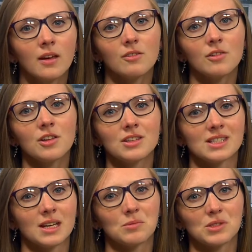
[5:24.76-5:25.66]
Further
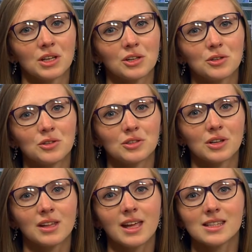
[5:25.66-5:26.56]
tips include
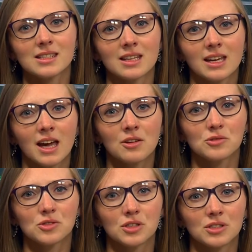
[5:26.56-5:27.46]
collecting accounts
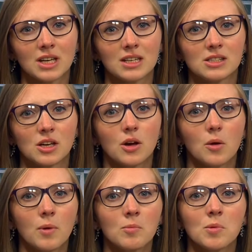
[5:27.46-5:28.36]
return data
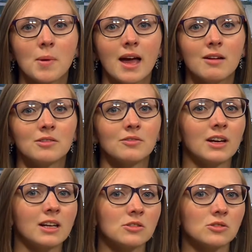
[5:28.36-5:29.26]
when preparing
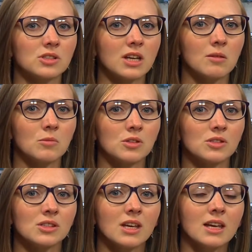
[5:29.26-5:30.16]
financial
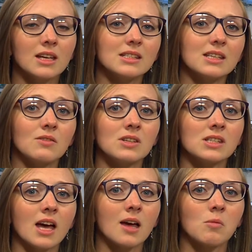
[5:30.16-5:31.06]
statements, saving
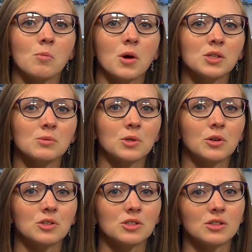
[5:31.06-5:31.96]
time and possibly
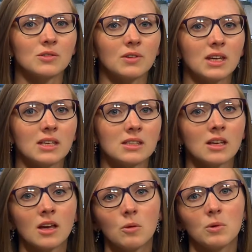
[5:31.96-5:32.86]
auditors' fees
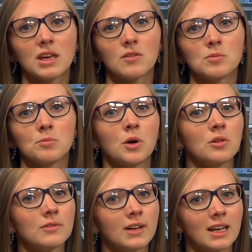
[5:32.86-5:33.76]
with having both
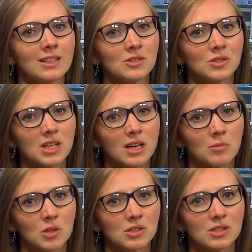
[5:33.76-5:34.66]
financial
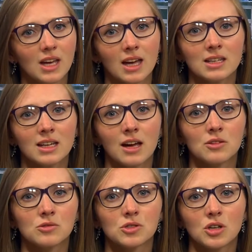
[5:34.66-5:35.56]
statements and
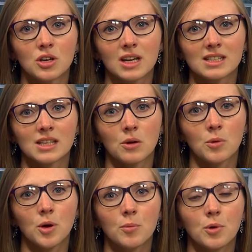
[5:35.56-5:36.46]
accounts return Excel
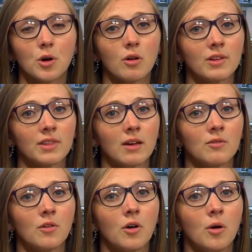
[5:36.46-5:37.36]
workbook or online
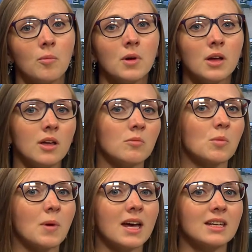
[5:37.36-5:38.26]
form
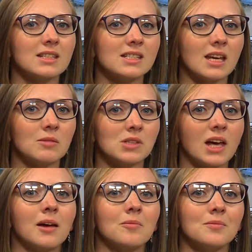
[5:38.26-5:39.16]
prepared at the same
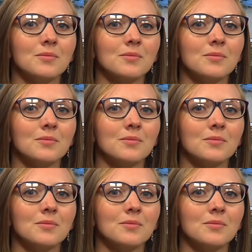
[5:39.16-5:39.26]
time.